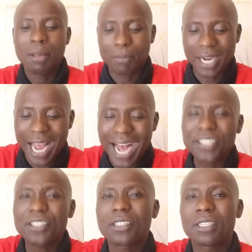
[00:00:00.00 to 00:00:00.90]
But I
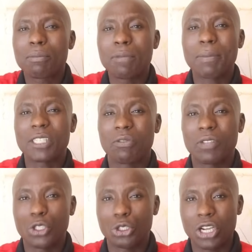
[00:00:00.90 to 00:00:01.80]
asked members of
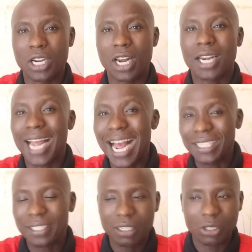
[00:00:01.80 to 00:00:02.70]
this channel, and I
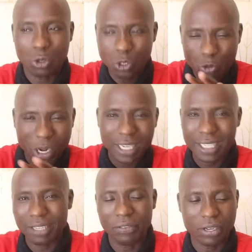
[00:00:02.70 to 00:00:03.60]
asked those who are
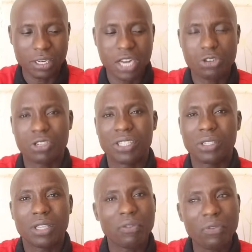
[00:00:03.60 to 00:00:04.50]
in different
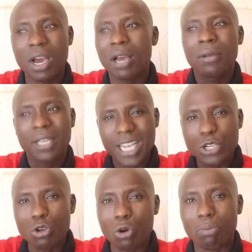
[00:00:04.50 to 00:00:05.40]
countries, if you are
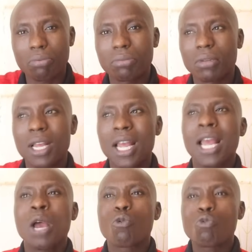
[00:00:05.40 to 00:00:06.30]
in Europe,
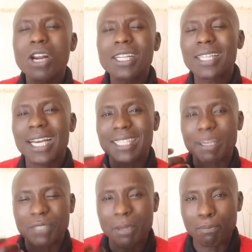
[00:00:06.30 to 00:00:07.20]
what is the
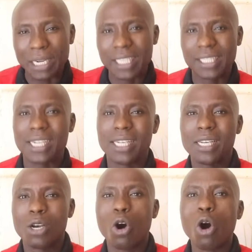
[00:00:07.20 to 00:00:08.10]

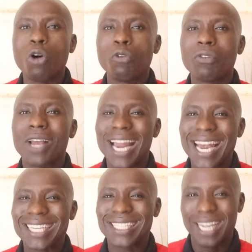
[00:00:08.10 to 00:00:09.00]
acceptability of
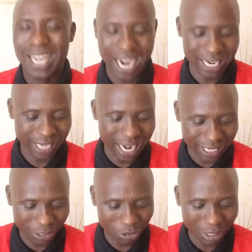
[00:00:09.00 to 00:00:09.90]
electric cars? And
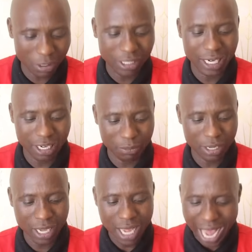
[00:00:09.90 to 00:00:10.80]
I saw someone telling
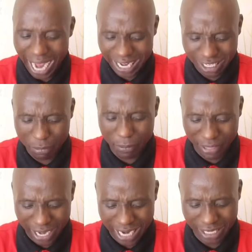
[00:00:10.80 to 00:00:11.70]
me, I can't remember
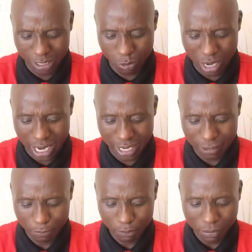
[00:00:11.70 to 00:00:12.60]
the country well,